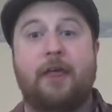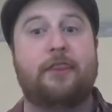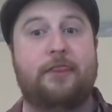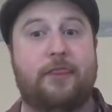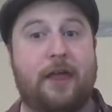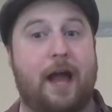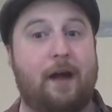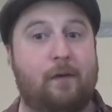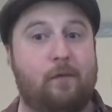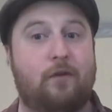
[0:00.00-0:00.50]

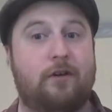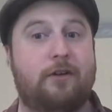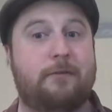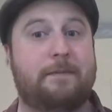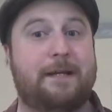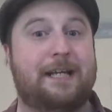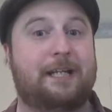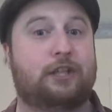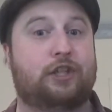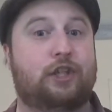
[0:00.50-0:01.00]
That would have
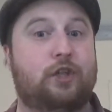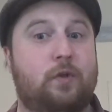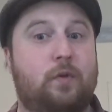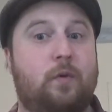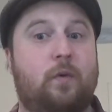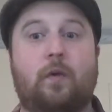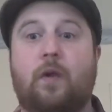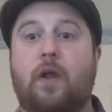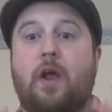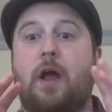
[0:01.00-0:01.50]
been
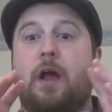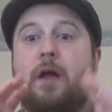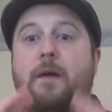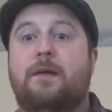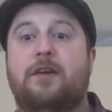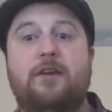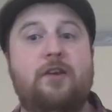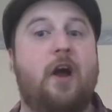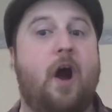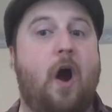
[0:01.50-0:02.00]
cool.
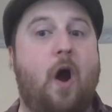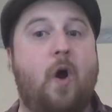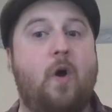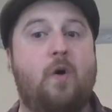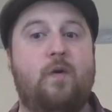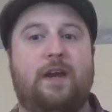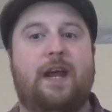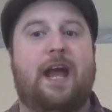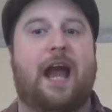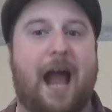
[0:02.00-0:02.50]

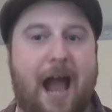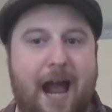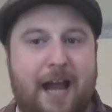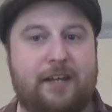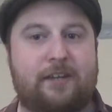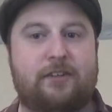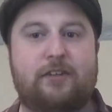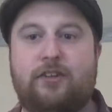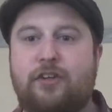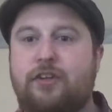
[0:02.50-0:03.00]
No, you
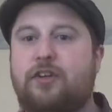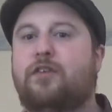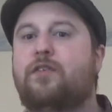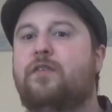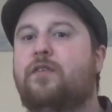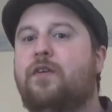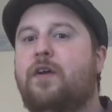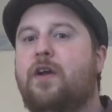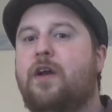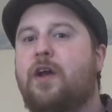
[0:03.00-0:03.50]
had to
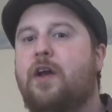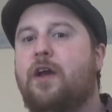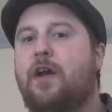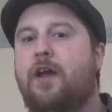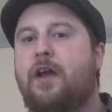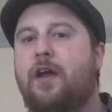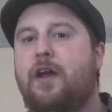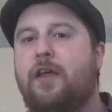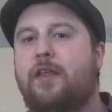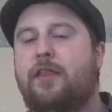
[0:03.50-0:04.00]
do
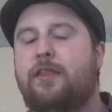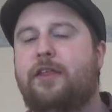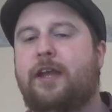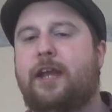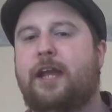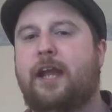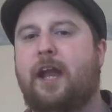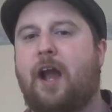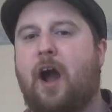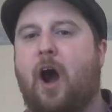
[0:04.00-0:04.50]

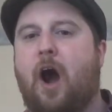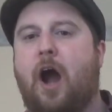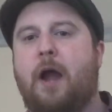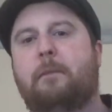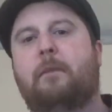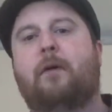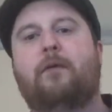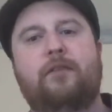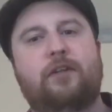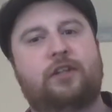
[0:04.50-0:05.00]
the
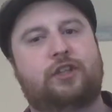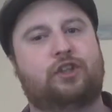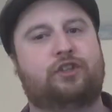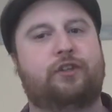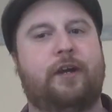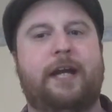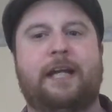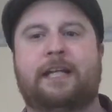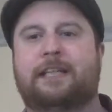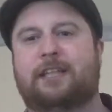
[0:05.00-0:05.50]
I'm on the
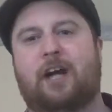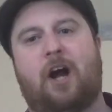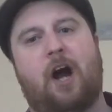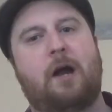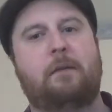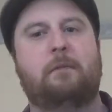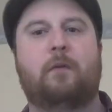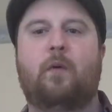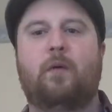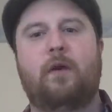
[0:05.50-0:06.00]
streets,
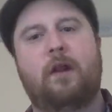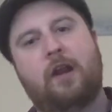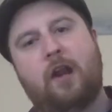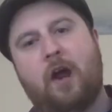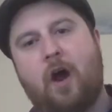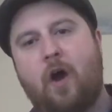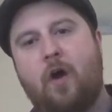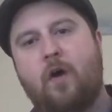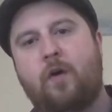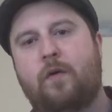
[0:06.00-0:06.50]
I'm all
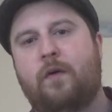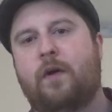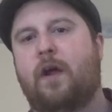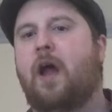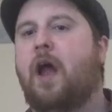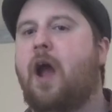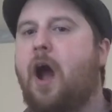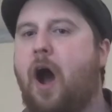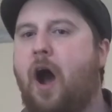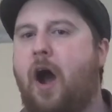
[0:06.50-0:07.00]
alone,
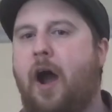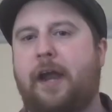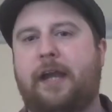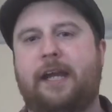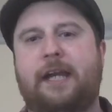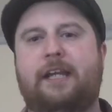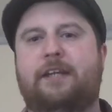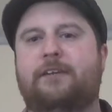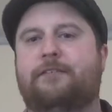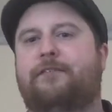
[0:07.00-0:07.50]
I
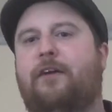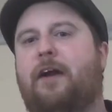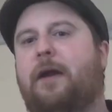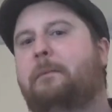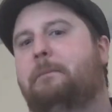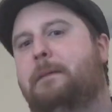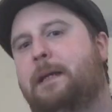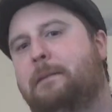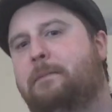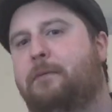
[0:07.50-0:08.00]
need to
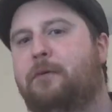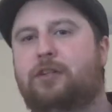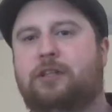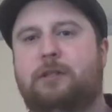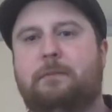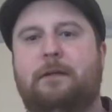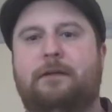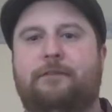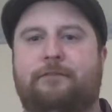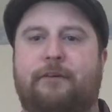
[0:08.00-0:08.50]
find people
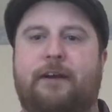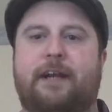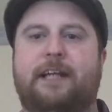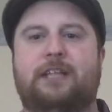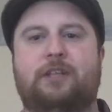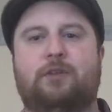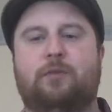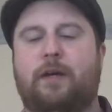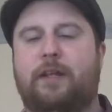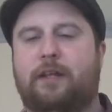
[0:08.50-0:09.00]
to be
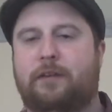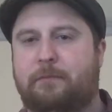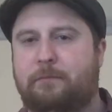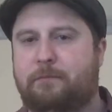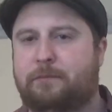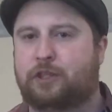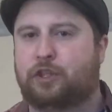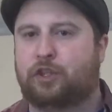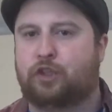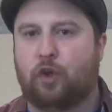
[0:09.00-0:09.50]
friends with
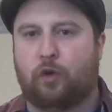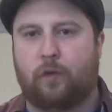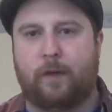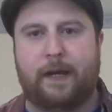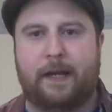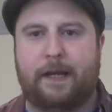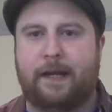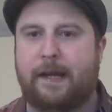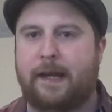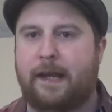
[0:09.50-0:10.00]

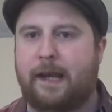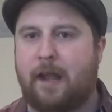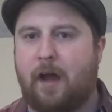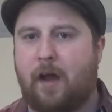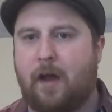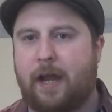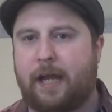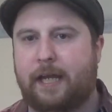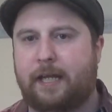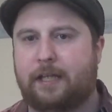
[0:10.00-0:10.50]

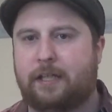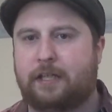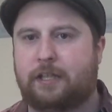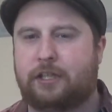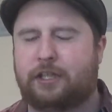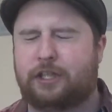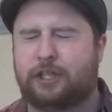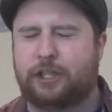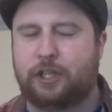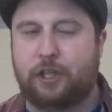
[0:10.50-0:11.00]
storyline.
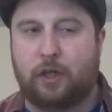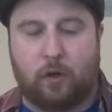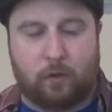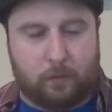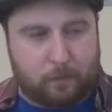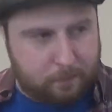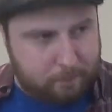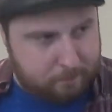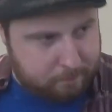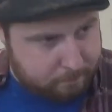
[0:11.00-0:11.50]

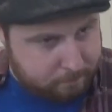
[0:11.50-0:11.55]
God.